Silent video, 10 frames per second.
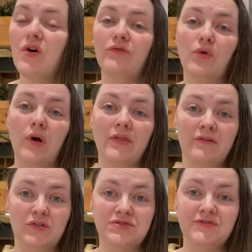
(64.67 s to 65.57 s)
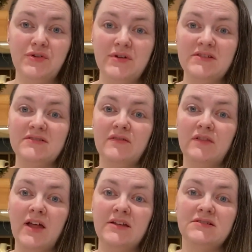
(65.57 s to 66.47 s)
for the first few days of
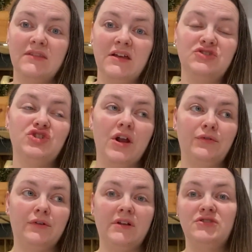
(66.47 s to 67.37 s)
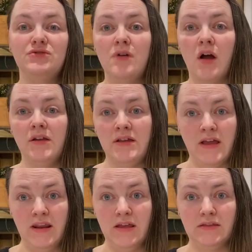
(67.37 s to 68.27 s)
Lent, they generally do not eat
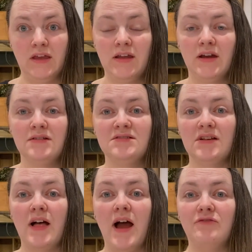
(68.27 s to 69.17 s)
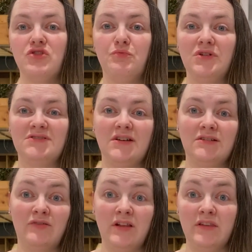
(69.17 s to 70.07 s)
anything until after the
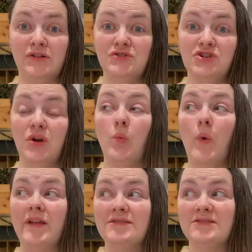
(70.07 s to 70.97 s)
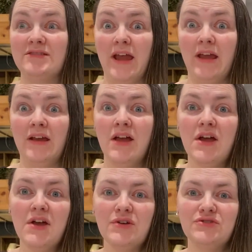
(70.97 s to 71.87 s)
pre-sanctified liturgy on Wednesday.
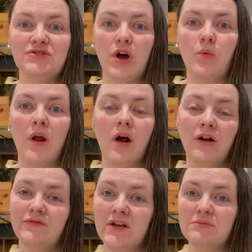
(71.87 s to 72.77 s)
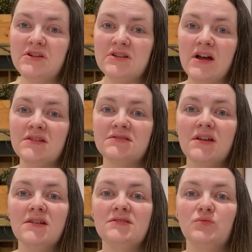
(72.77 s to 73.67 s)
So what our family does
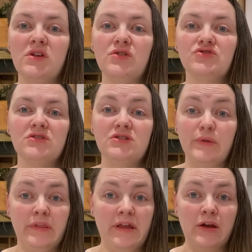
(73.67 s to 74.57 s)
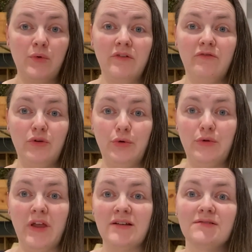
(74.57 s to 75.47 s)
is we usually do liquid food
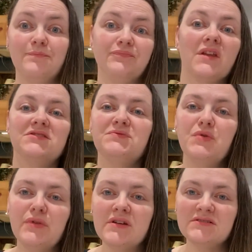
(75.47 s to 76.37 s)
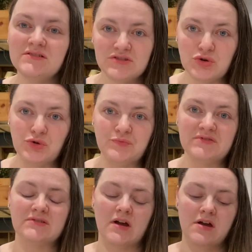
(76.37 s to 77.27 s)
like smoothies and
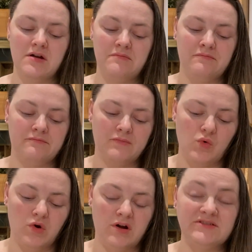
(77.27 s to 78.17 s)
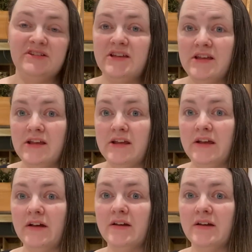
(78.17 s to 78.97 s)
soups, or tea,